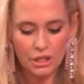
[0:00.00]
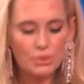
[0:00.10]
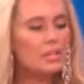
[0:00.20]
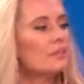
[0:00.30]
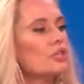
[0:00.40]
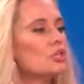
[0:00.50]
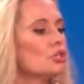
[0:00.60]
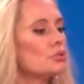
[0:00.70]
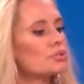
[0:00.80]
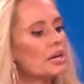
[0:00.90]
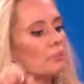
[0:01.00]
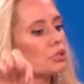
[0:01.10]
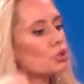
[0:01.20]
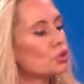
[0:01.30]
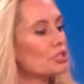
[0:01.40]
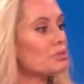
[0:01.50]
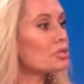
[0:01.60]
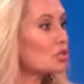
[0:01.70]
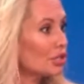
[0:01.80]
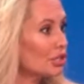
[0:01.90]
You could even use little
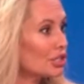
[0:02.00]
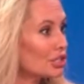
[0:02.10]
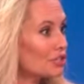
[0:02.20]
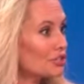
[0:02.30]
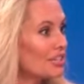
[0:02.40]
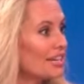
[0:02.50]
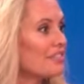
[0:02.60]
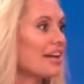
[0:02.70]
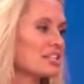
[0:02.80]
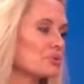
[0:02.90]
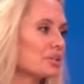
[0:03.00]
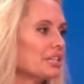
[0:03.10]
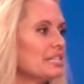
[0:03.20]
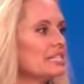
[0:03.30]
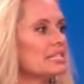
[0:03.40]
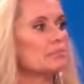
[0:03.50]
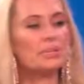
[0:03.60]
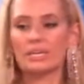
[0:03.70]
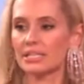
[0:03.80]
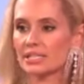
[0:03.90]
Christmas tree hooks. That's really easy
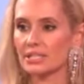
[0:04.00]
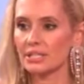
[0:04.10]
because